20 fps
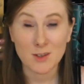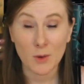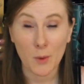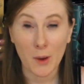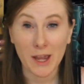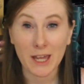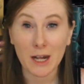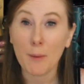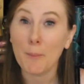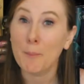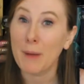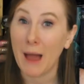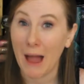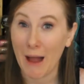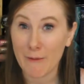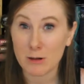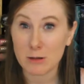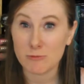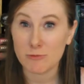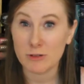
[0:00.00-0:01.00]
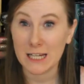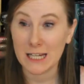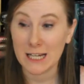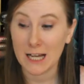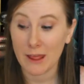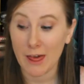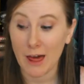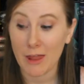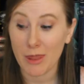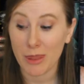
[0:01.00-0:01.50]
so I gotta power read
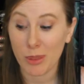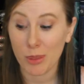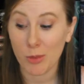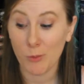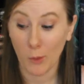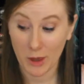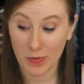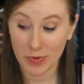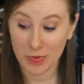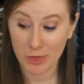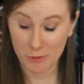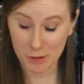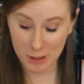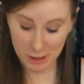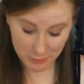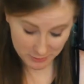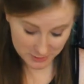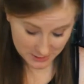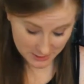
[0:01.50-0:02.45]
that one through.